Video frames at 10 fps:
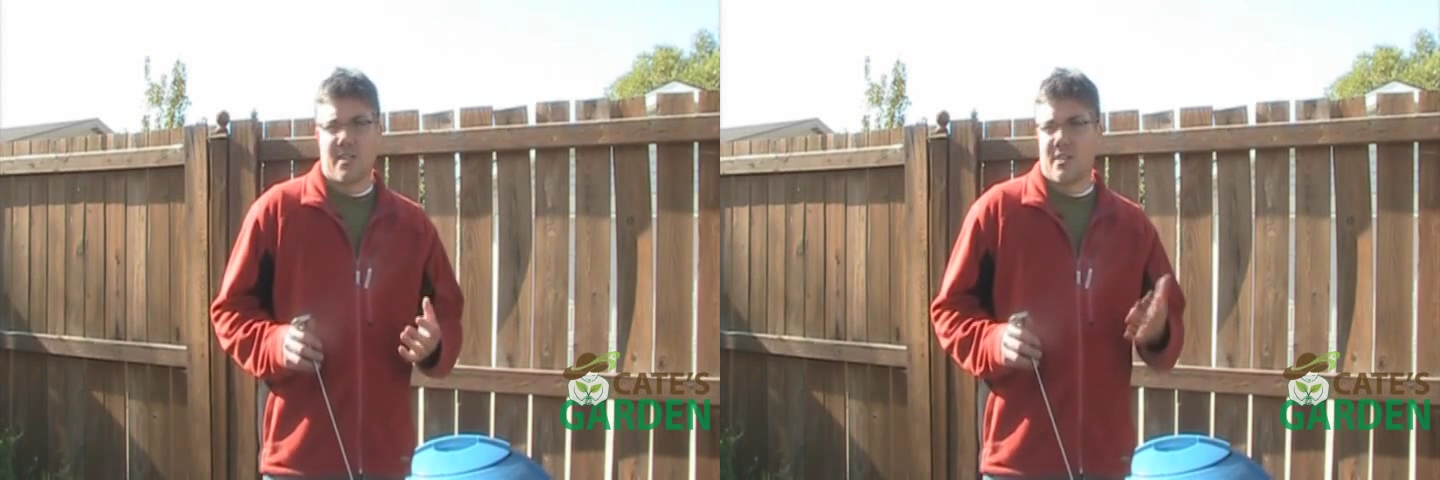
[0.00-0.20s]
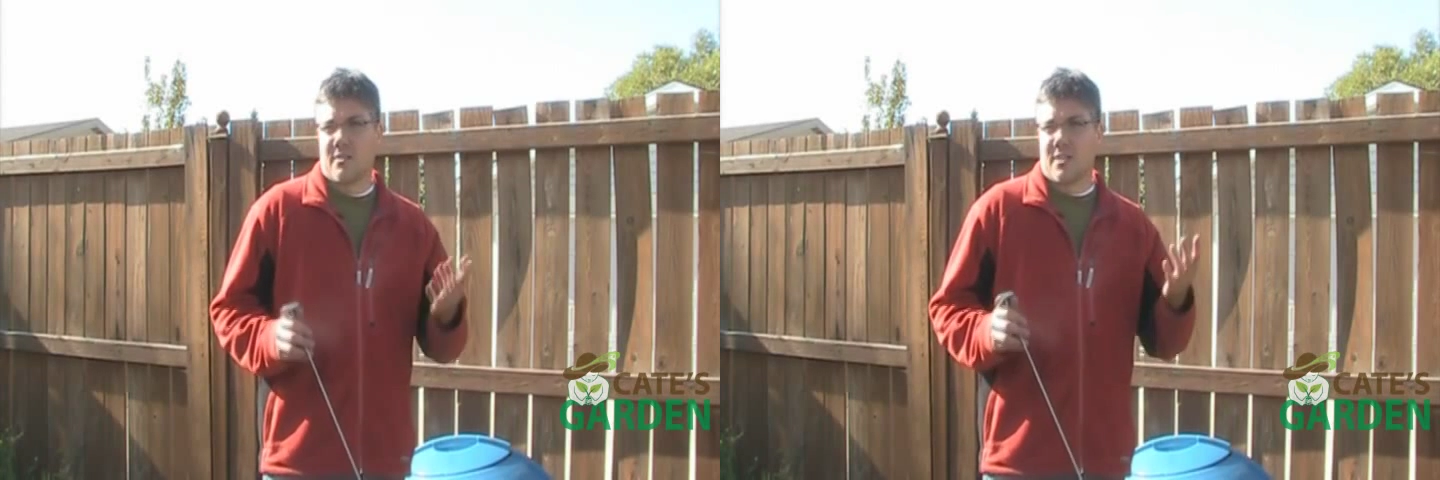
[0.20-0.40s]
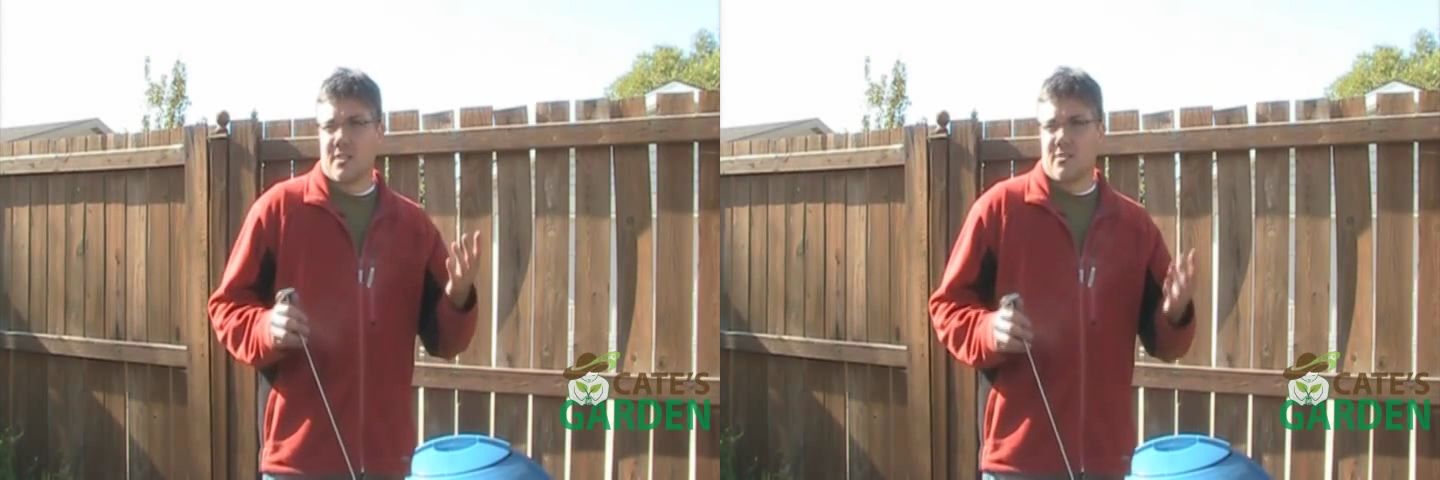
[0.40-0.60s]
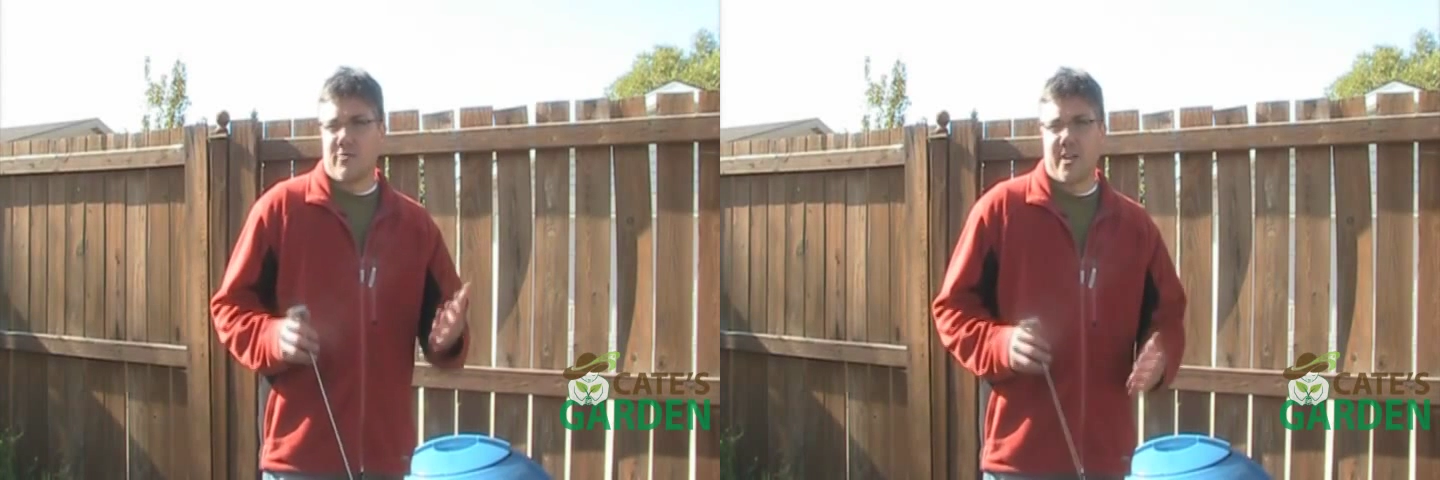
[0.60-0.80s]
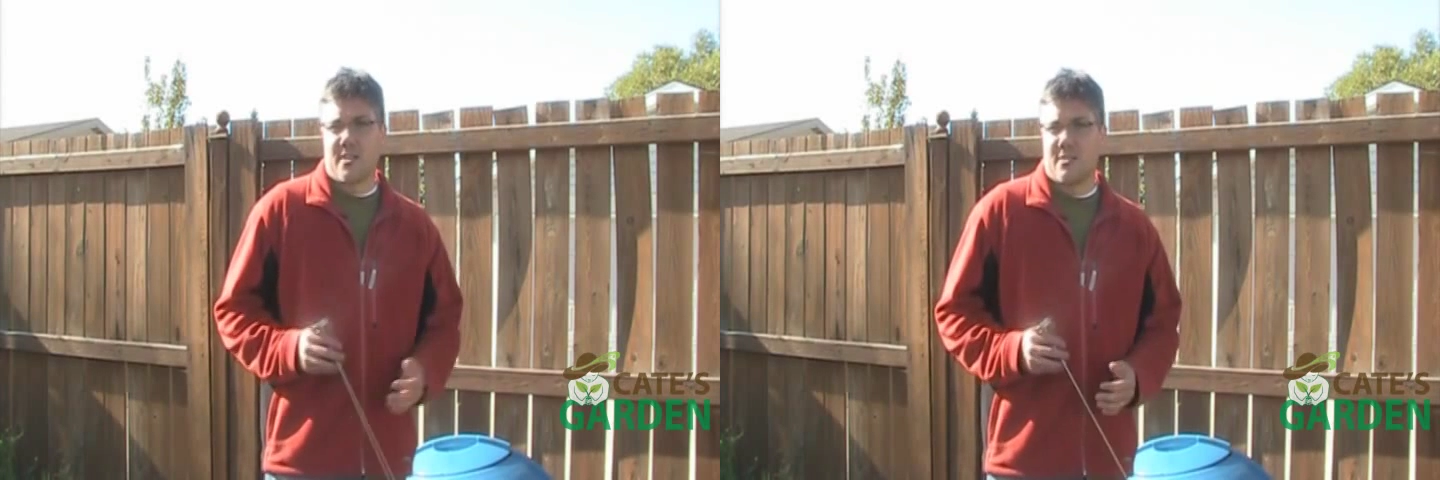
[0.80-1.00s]
then
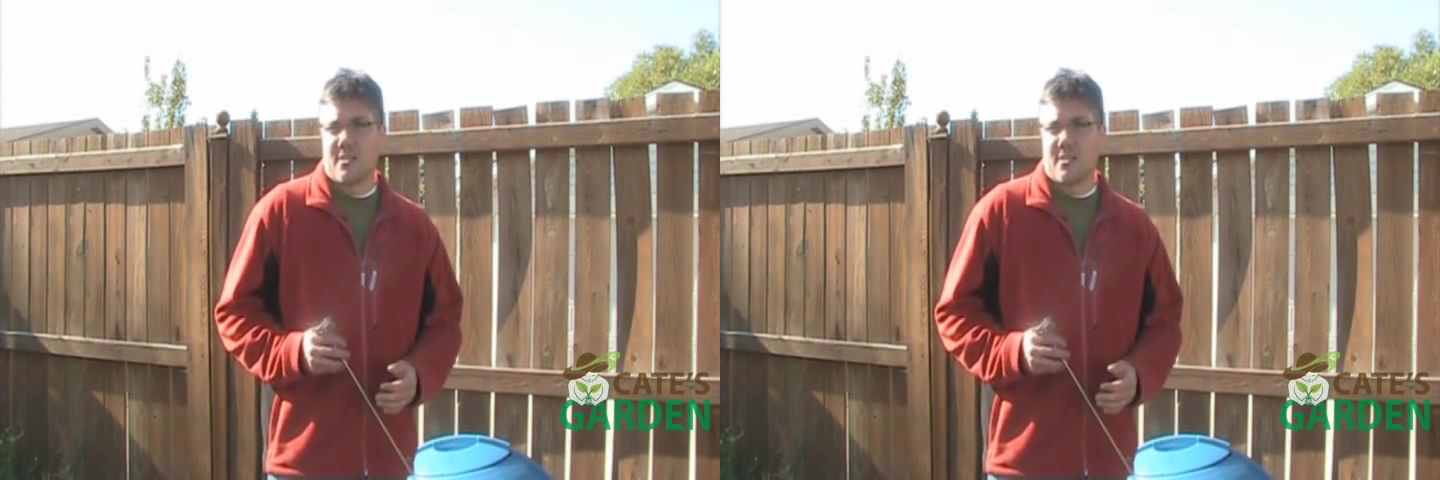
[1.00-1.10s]
it's ready